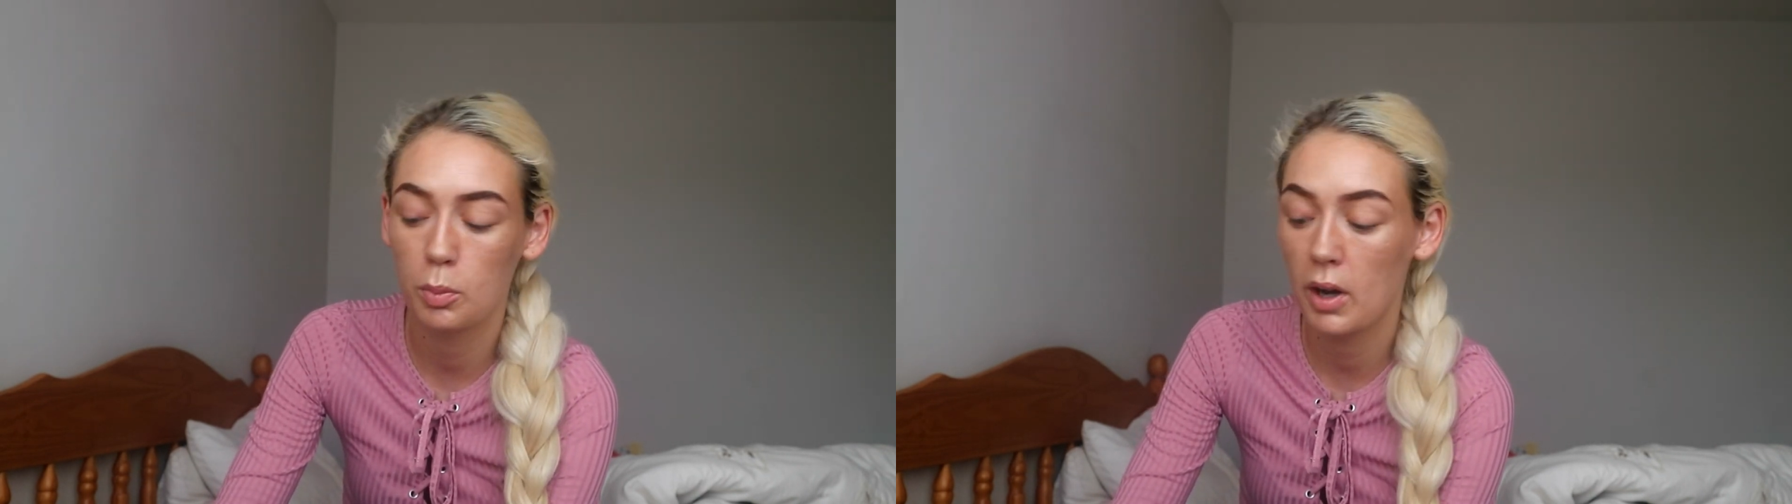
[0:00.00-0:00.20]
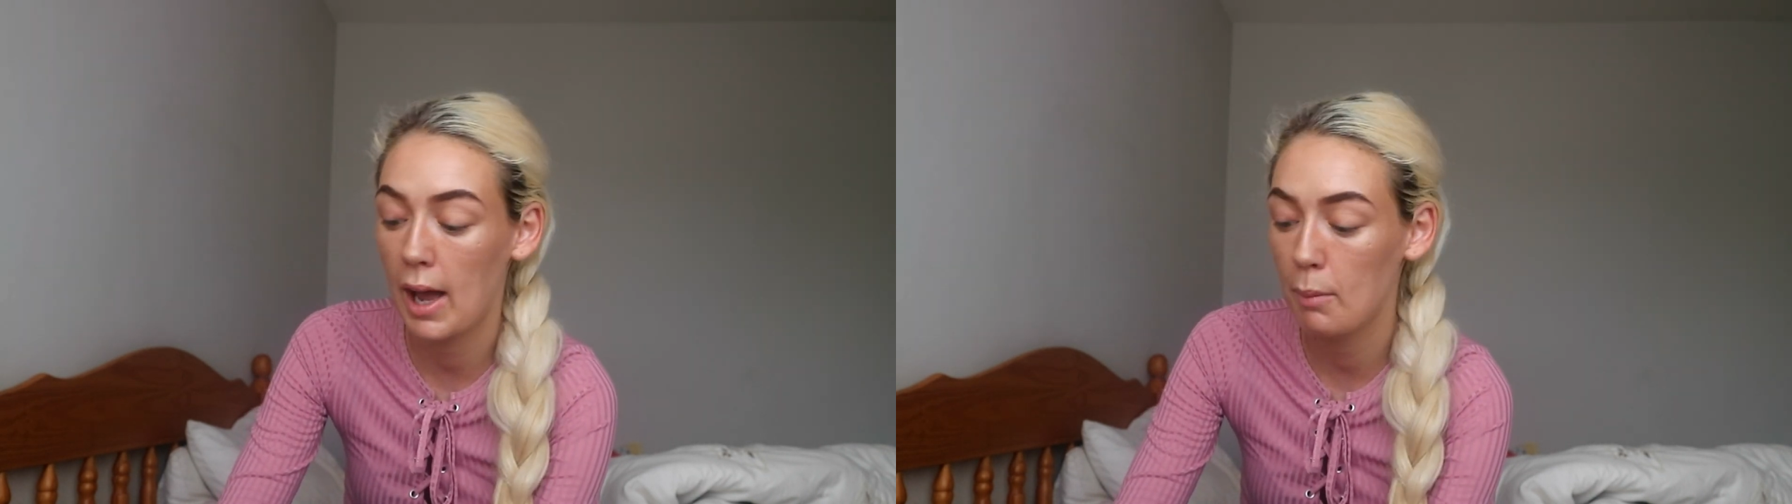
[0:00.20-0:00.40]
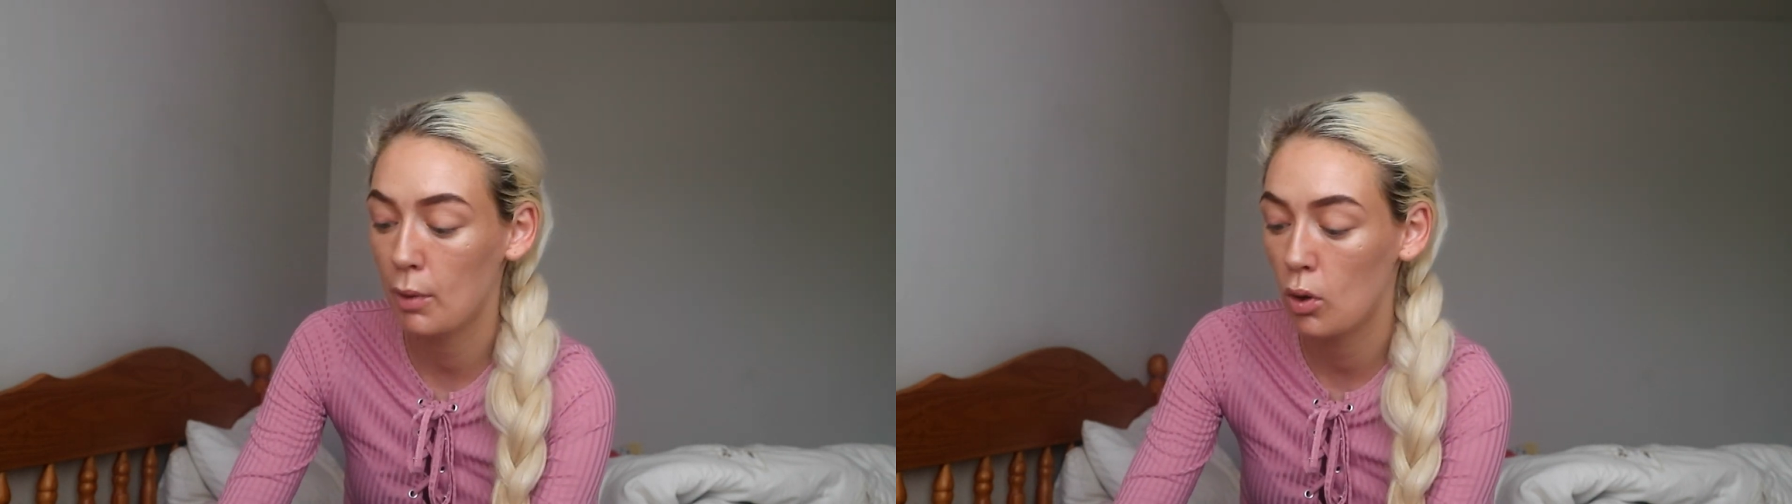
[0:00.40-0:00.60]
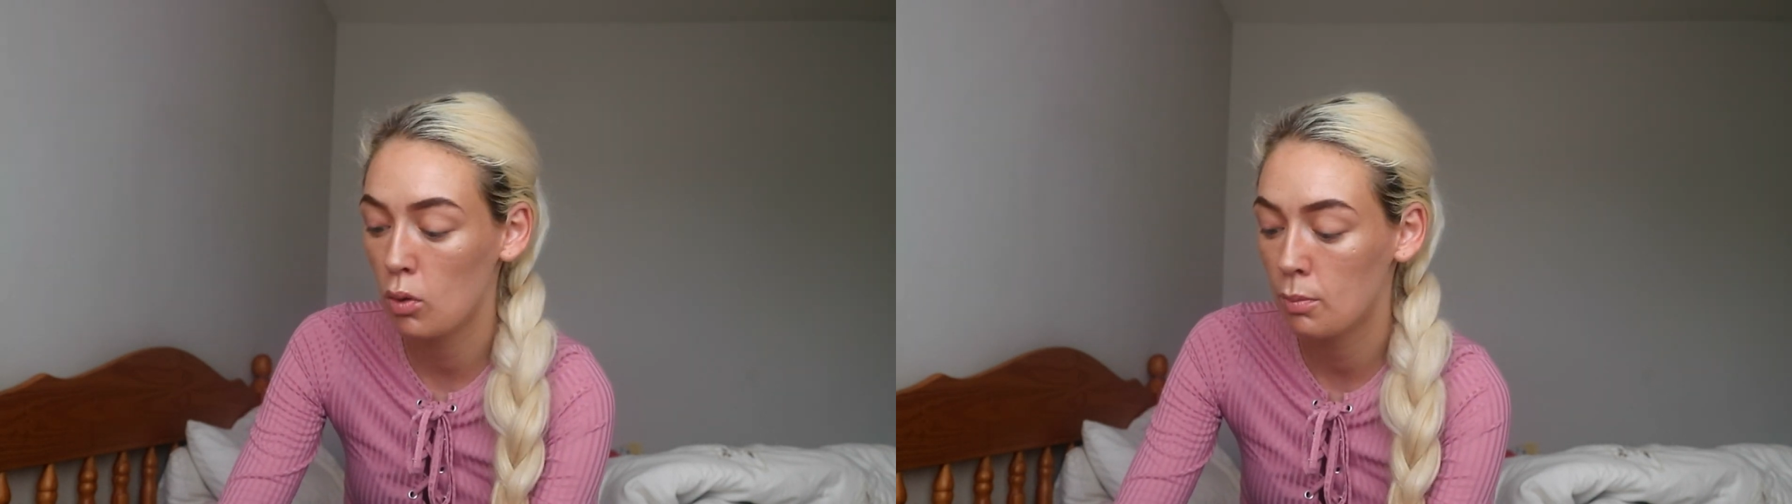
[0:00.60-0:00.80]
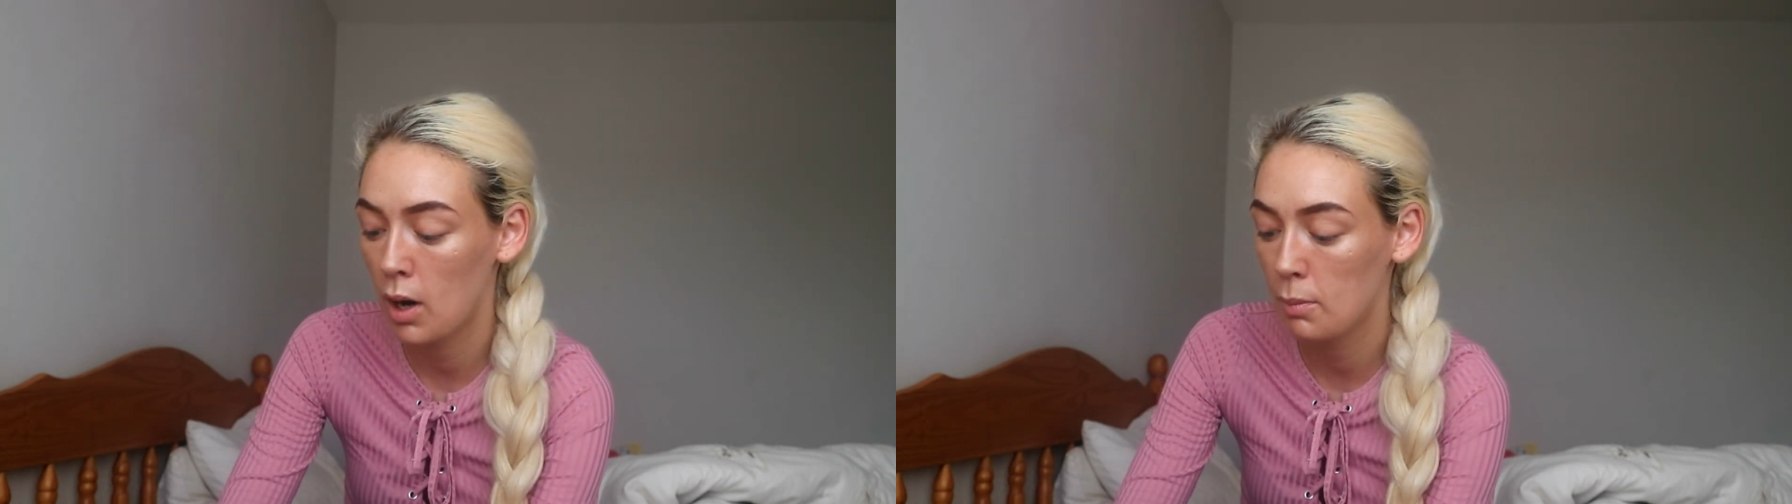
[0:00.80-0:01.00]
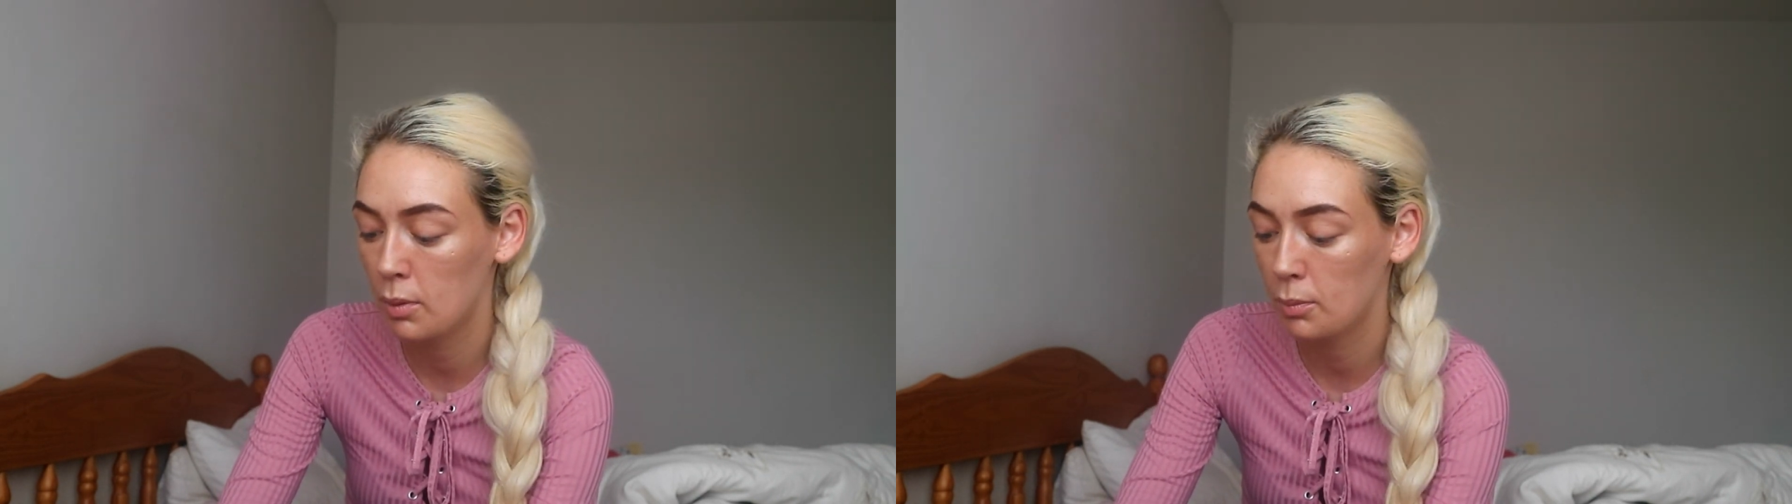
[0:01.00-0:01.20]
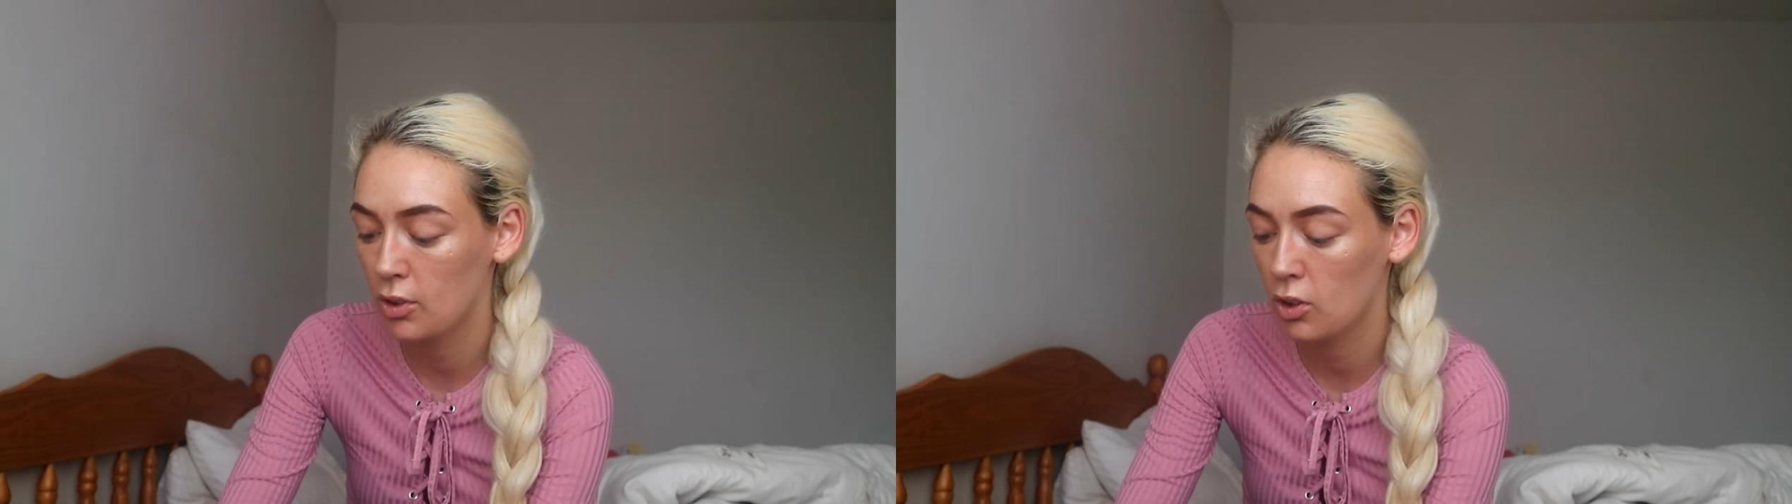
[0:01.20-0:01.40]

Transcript: But I have my own problems